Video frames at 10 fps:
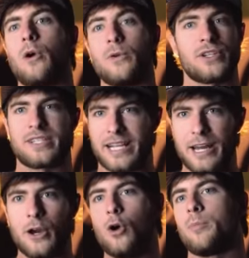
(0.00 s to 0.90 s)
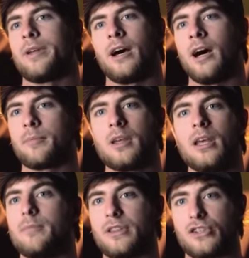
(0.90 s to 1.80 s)
road just to kind of open up,
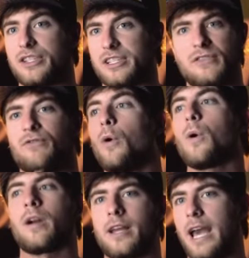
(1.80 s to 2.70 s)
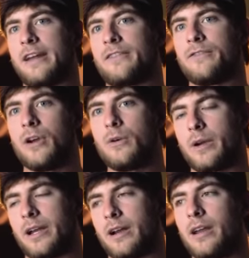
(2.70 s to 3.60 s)
but there's this fork out of
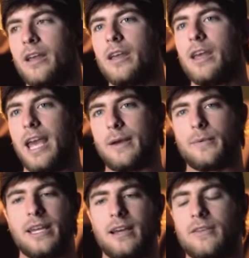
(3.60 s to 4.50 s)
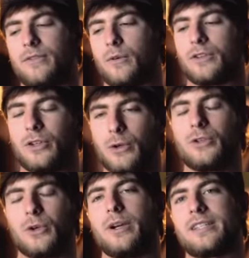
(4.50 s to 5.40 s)
nowhere, and we have
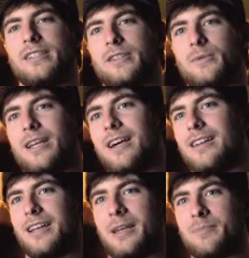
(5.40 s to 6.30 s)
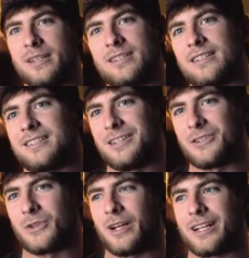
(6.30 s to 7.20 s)
two choices. We got a business
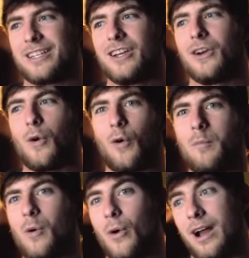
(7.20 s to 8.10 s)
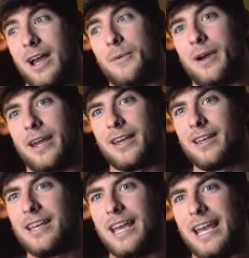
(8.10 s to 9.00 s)
district or more highway.
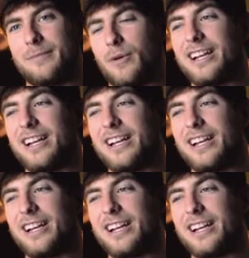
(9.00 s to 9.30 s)
And